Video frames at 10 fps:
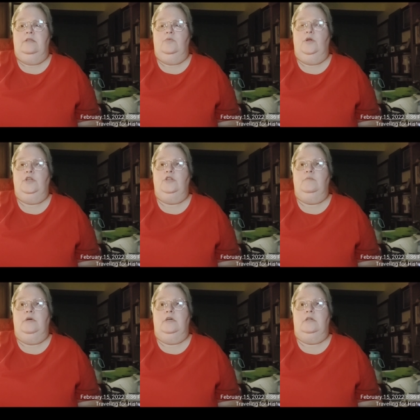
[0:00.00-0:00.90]
the
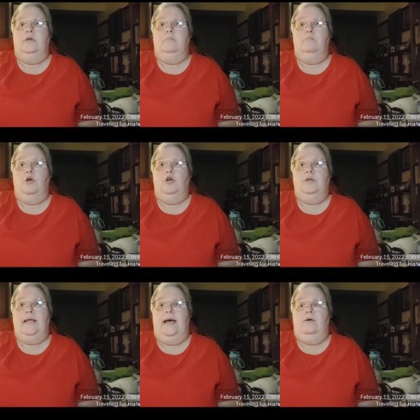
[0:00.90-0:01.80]
original mill
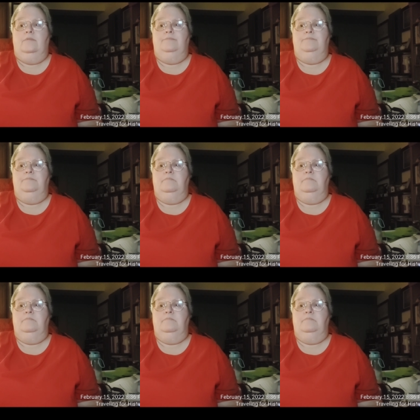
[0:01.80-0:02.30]
burned down,